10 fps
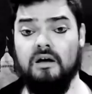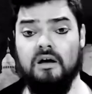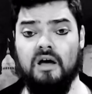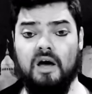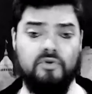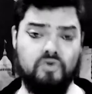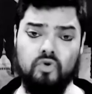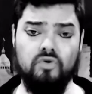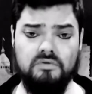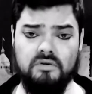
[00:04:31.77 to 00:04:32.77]
And what's
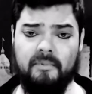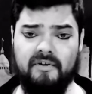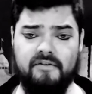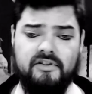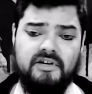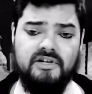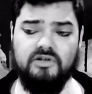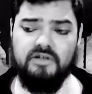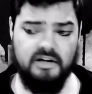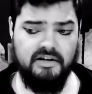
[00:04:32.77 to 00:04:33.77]
cool about 5th
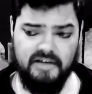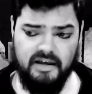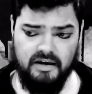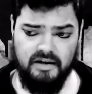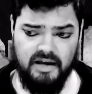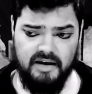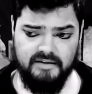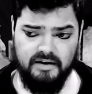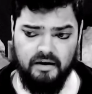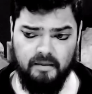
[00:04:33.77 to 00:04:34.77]
edition, it has
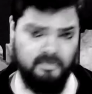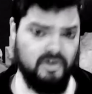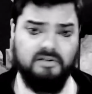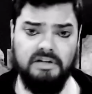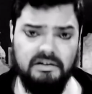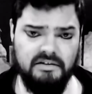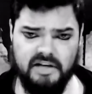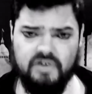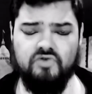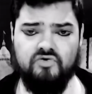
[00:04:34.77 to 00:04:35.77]
a built-in
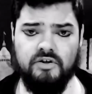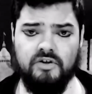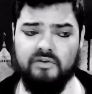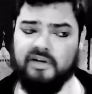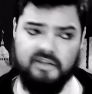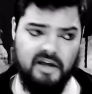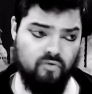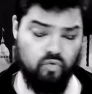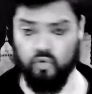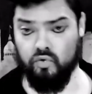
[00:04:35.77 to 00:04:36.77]
session 0. Like, they
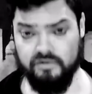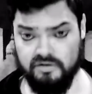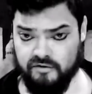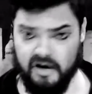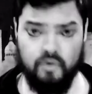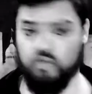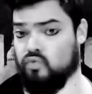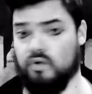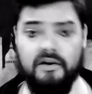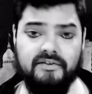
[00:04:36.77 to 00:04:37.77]
have rules for how to
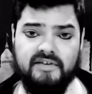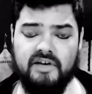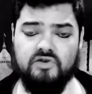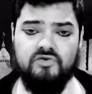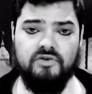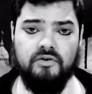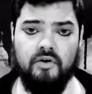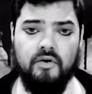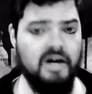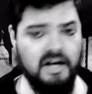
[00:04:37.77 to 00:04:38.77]
run session
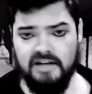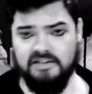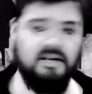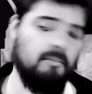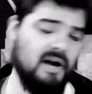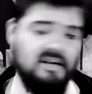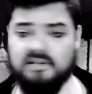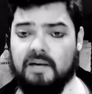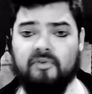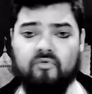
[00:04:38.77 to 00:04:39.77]
0, step by
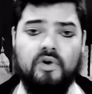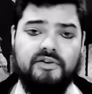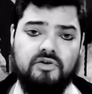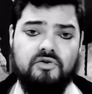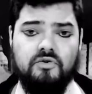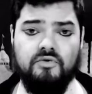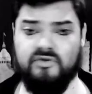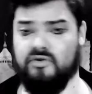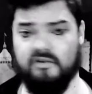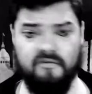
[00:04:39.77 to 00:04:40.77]
step of what to do,
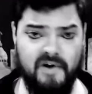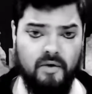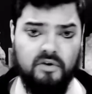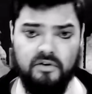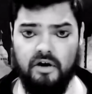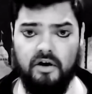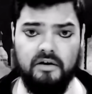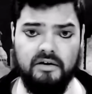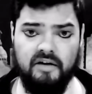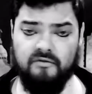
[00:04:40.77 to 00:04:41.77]
so you can follow
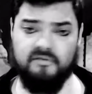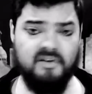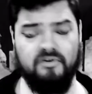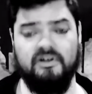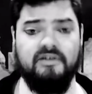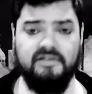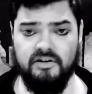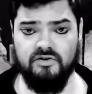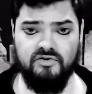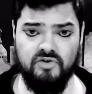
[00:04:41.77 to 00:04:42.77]
along if you've never done a
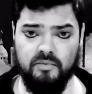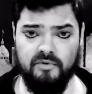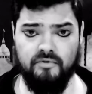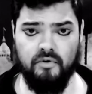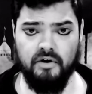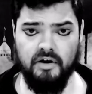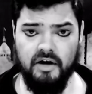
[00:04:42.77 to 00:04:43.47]
session 0 before.